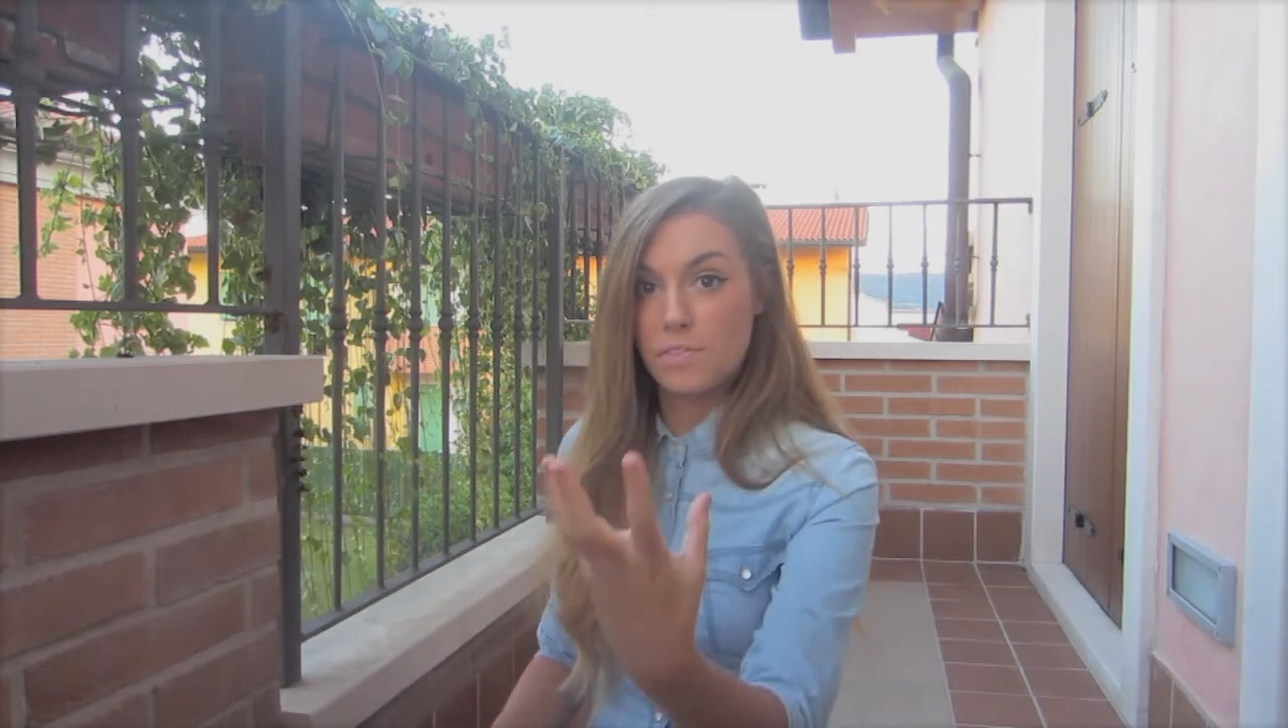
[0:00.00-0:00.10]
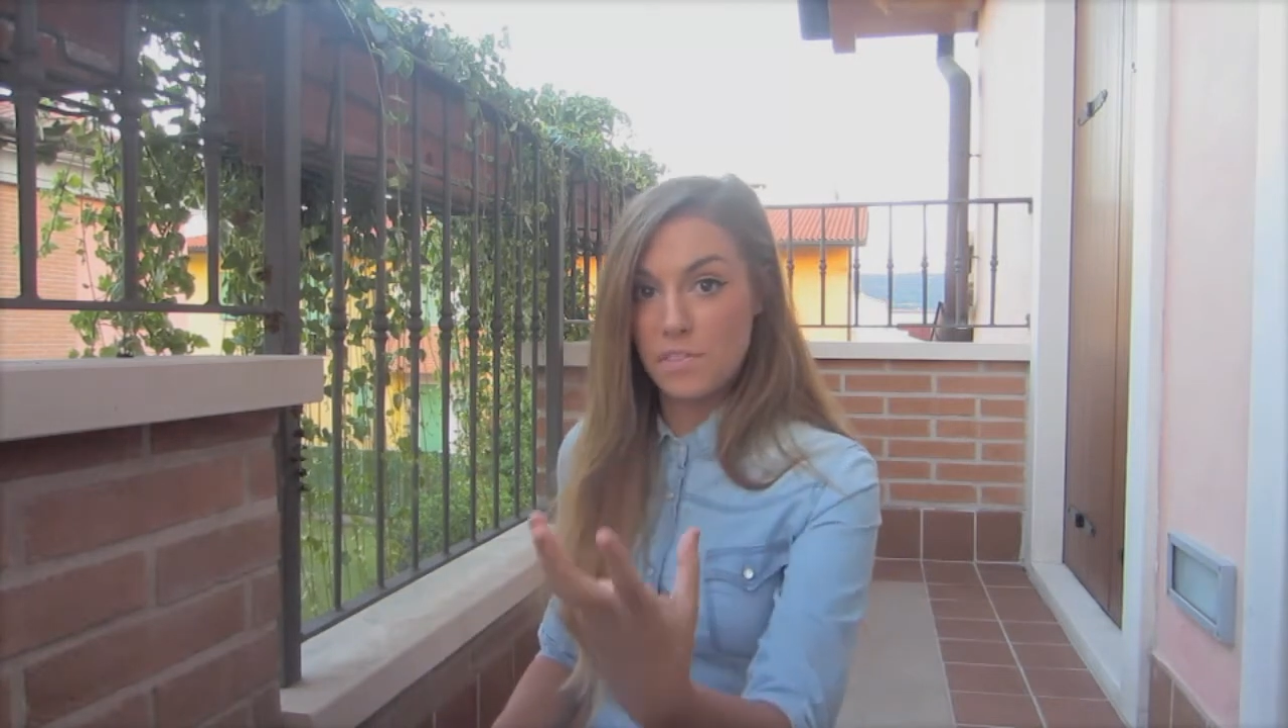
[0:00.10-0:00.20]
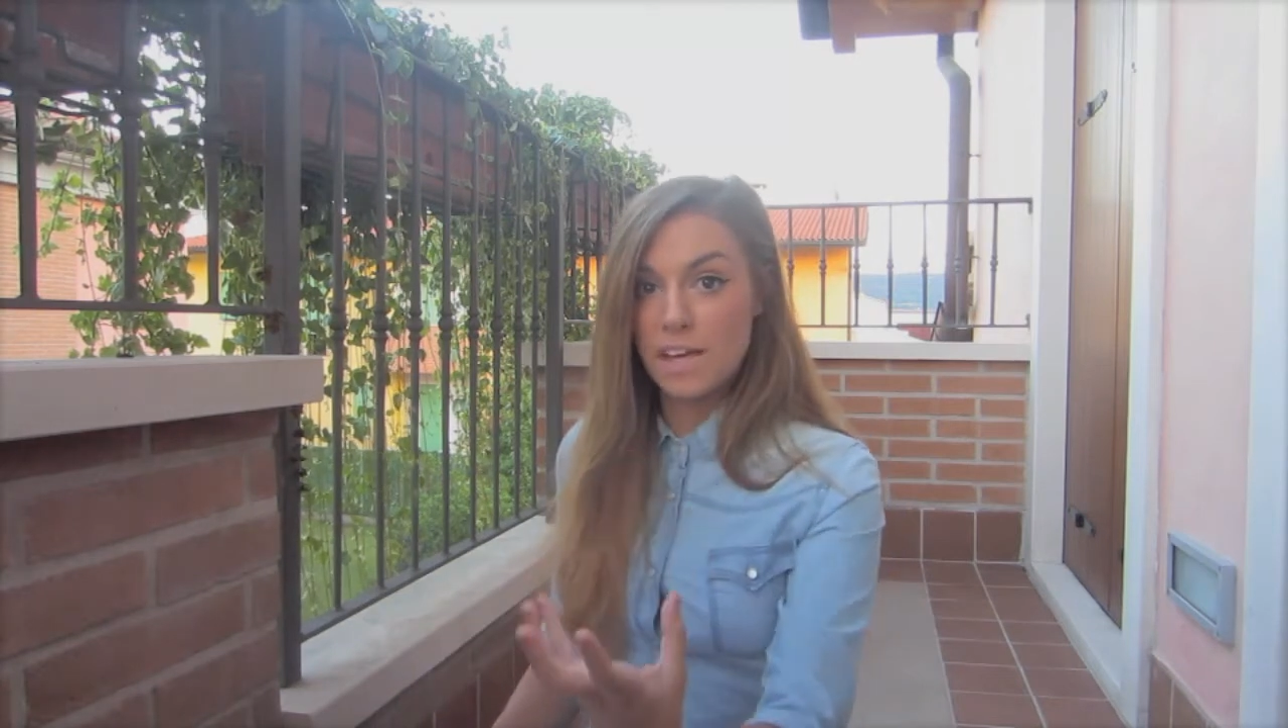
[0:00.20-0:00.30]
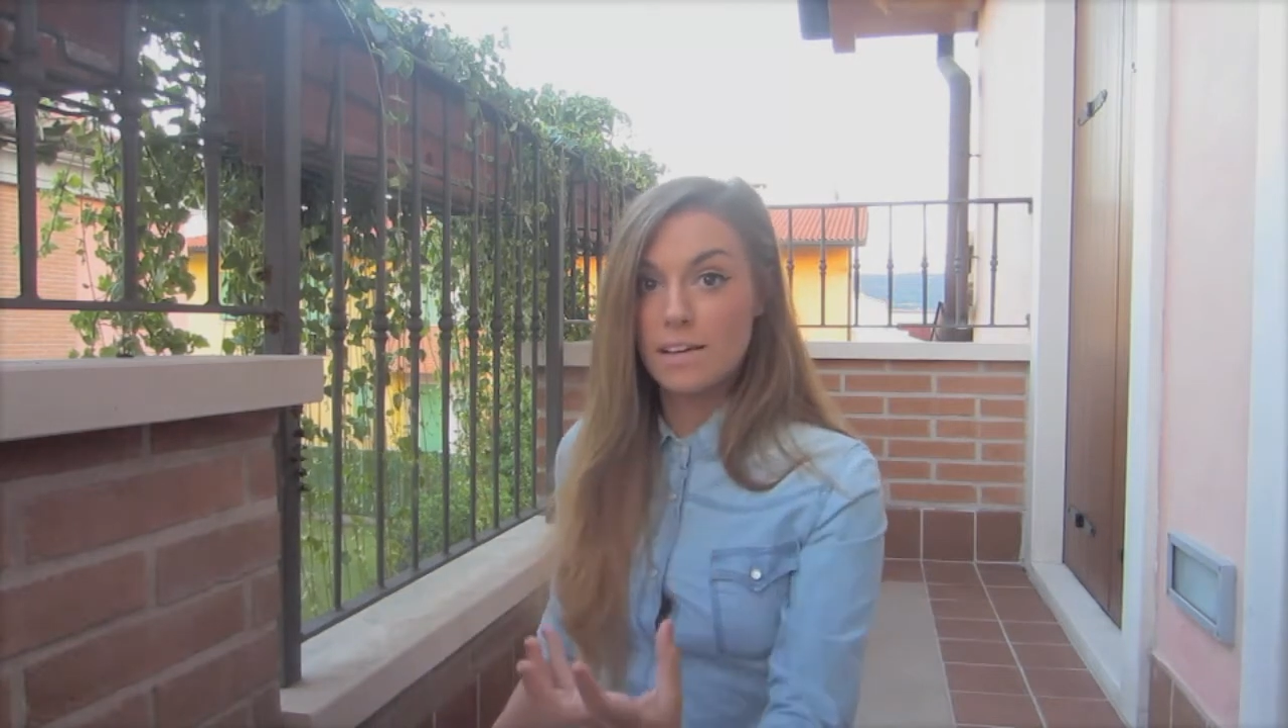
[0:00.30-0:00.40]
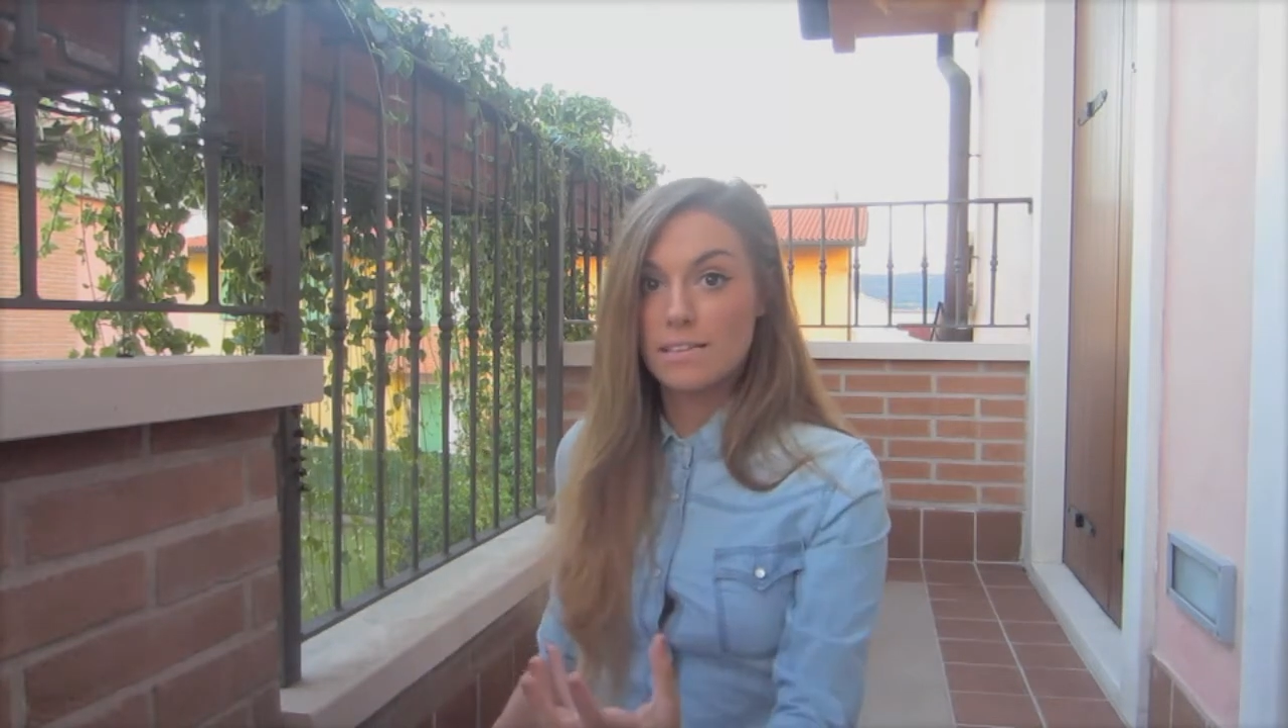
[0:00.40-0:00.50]

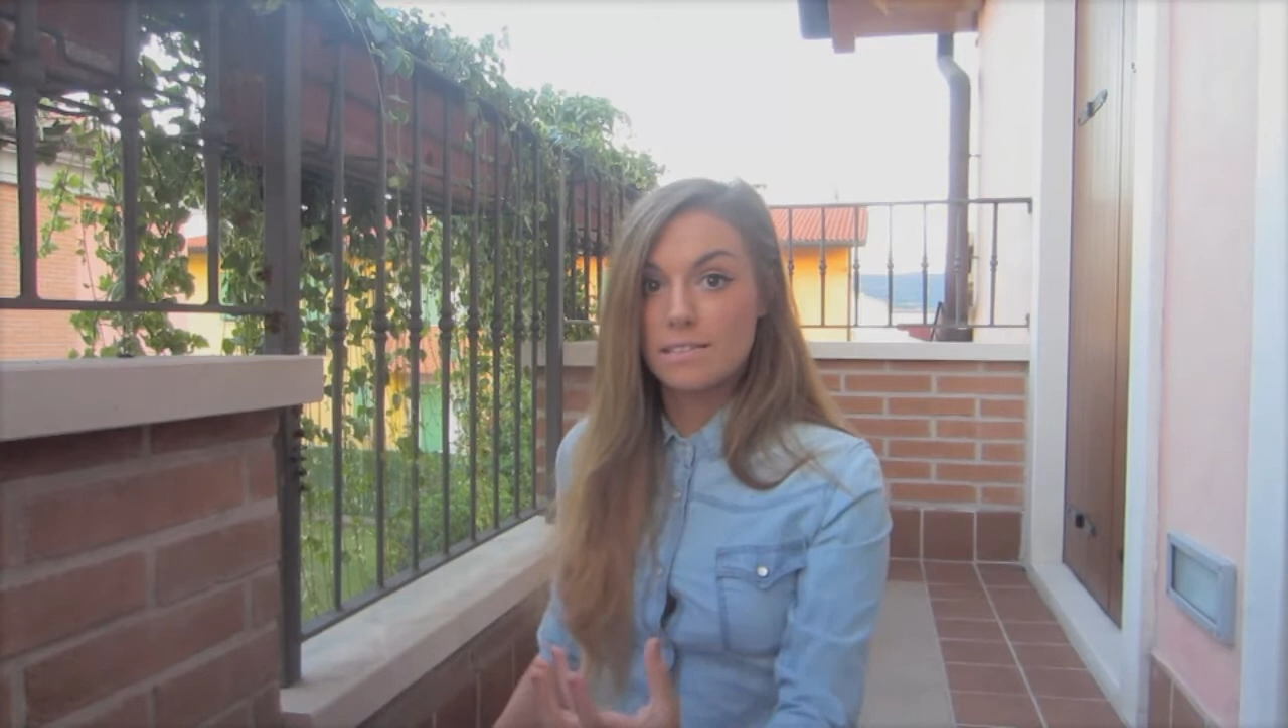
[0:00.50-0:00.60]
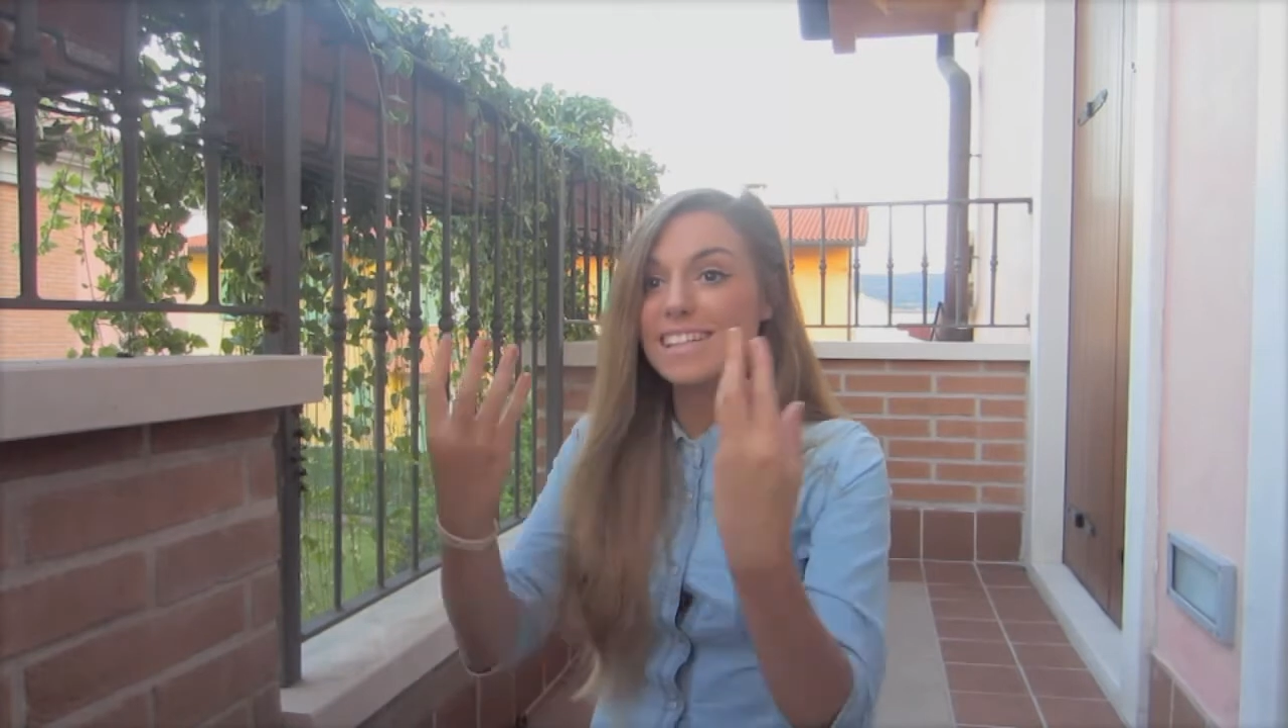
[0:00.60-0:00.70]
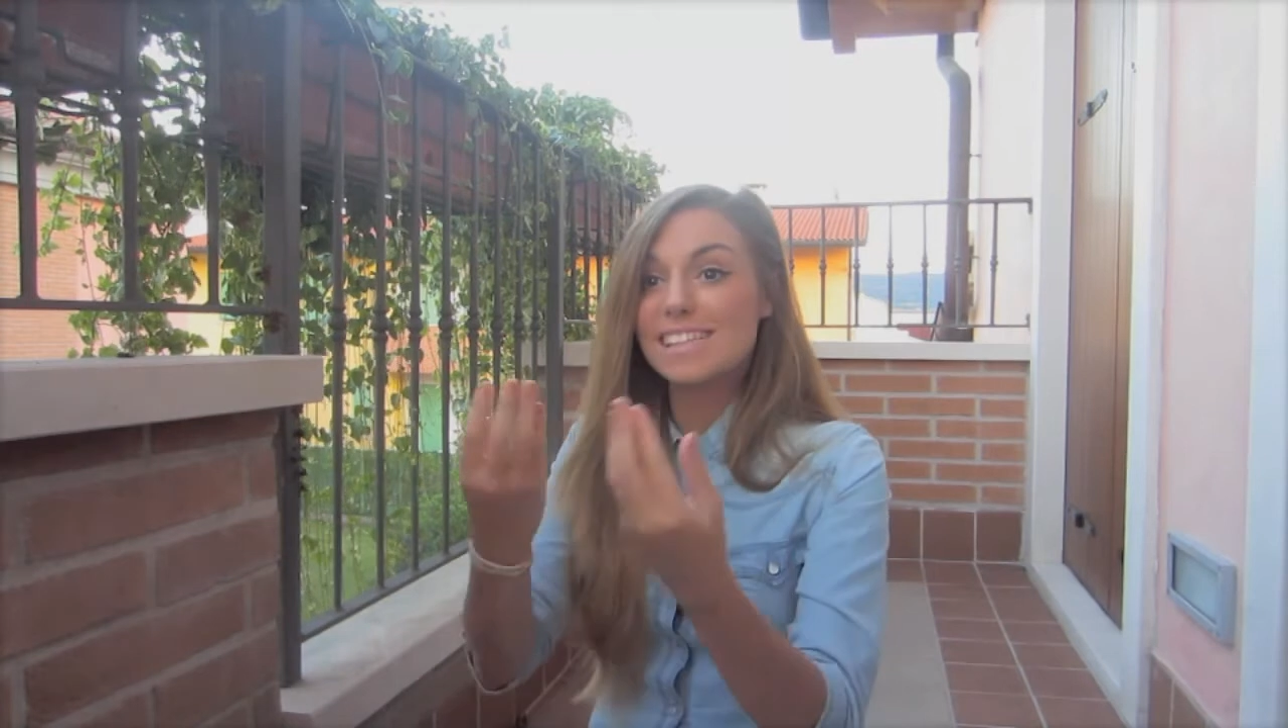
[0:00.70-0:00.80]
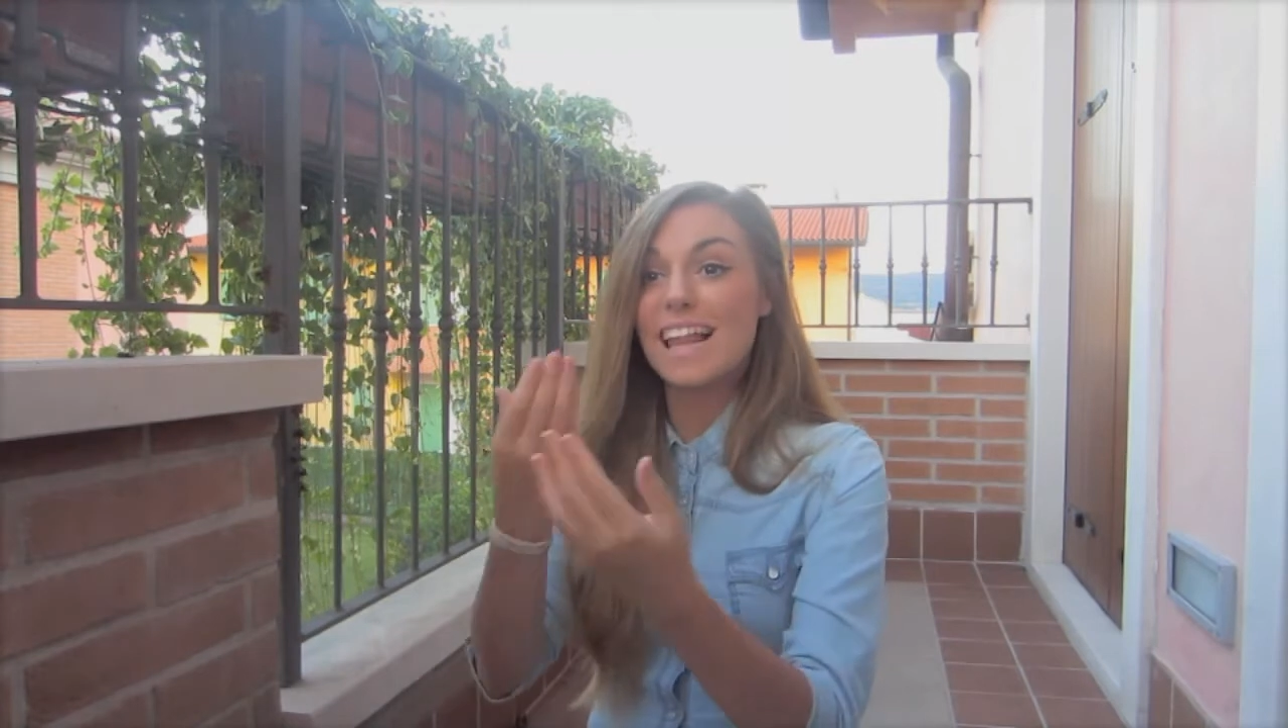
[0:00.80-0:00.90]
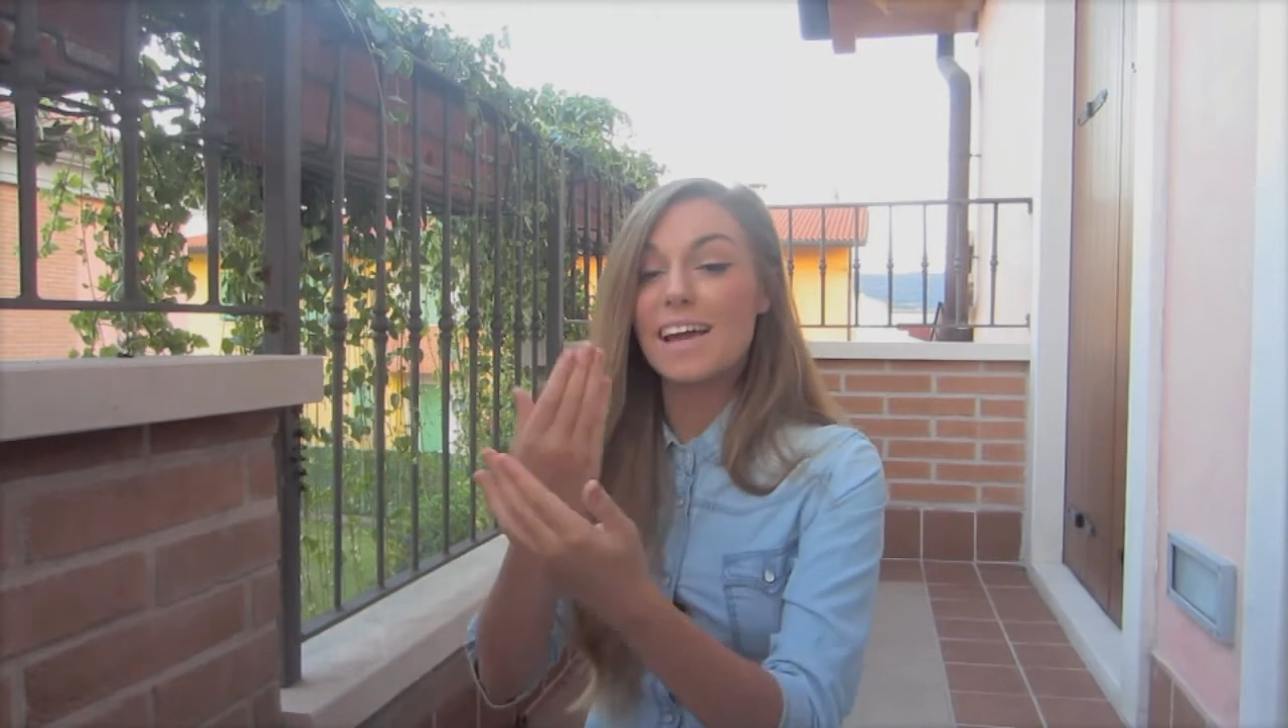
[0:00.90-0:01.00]
thing.
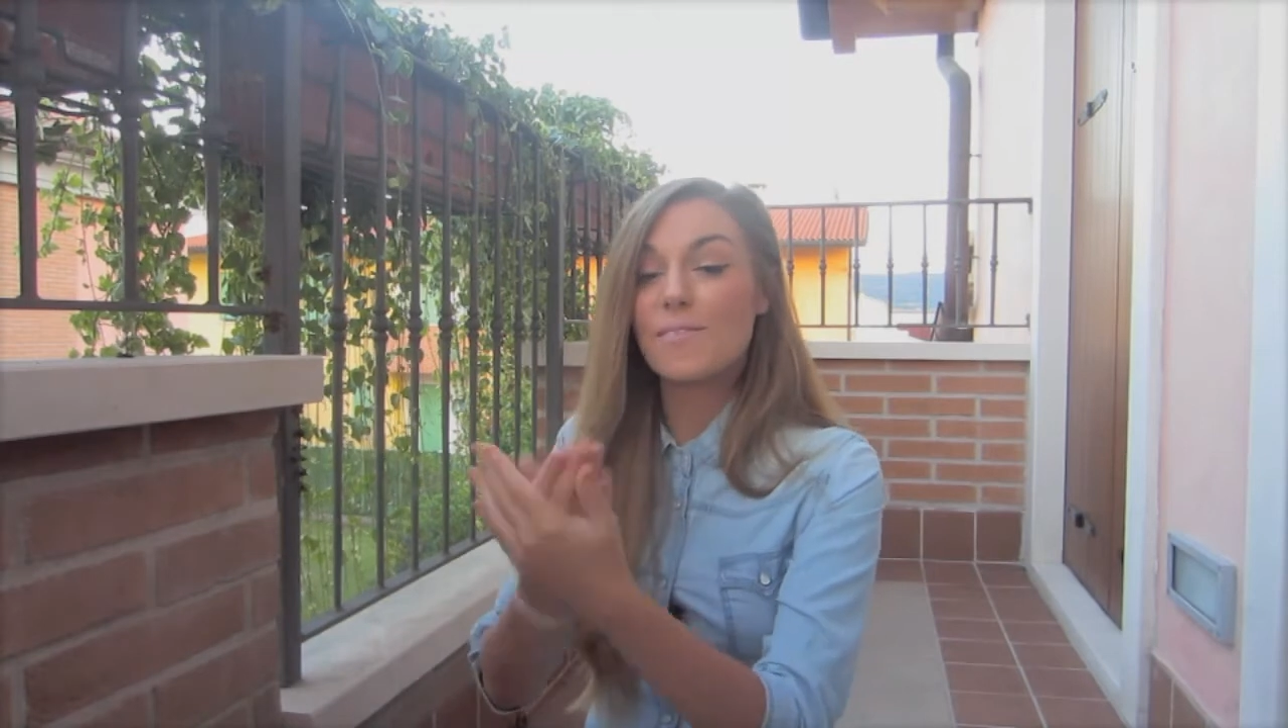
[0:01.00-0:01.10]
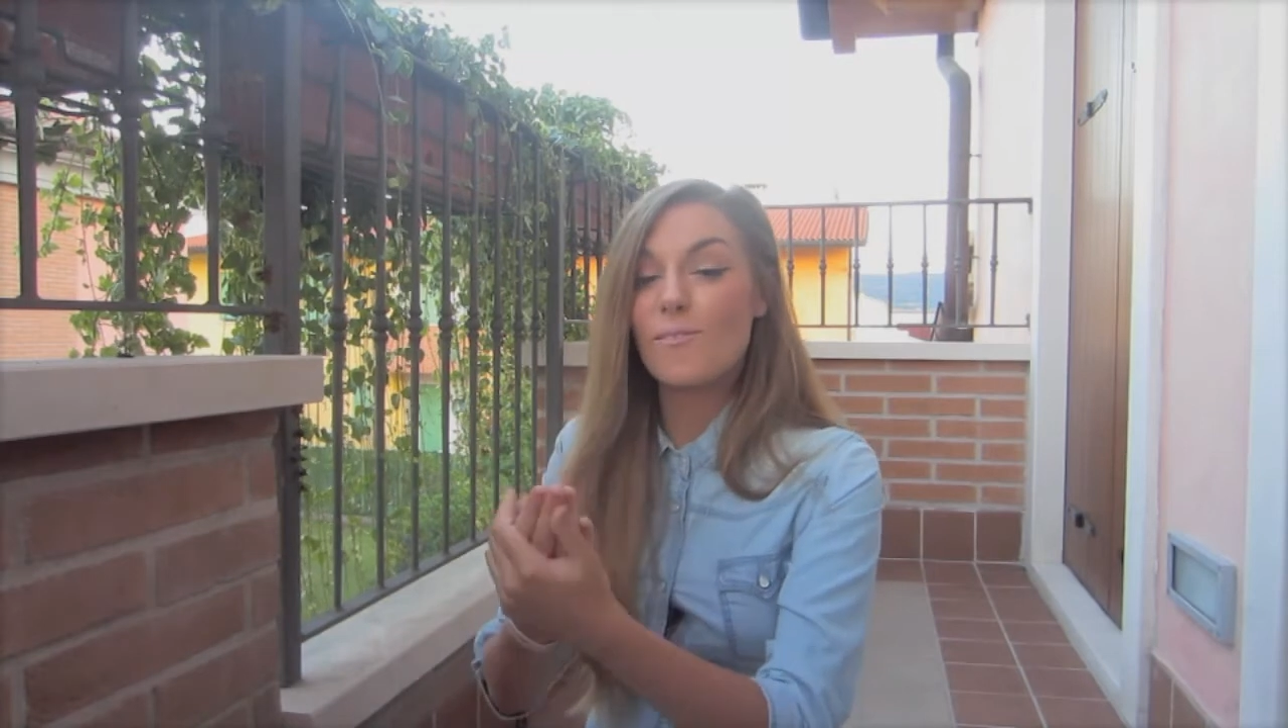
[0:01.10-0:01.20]
It's like